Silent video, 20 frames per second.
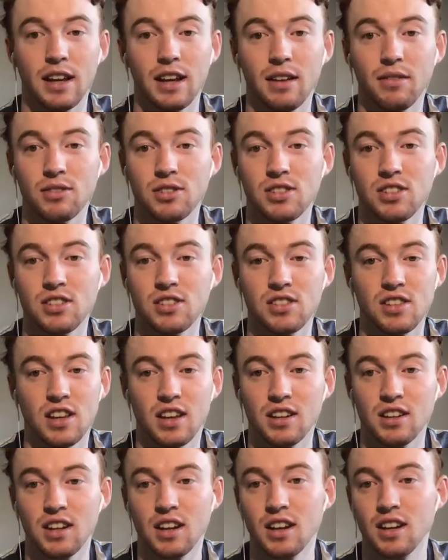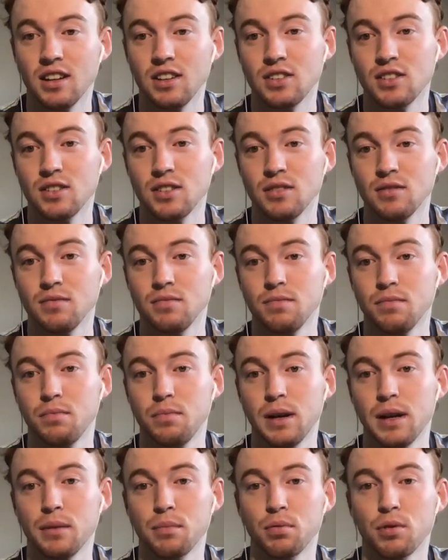and ever since then, yeah, he's
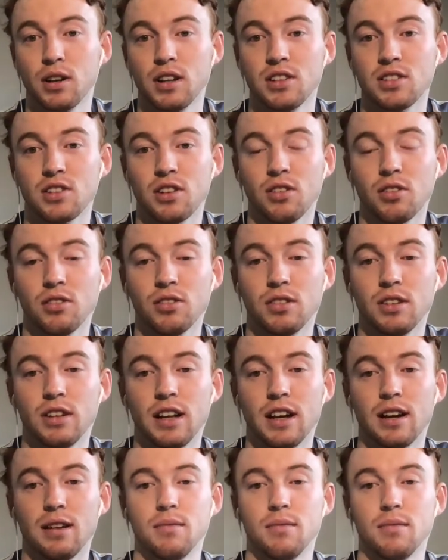been a pretty solid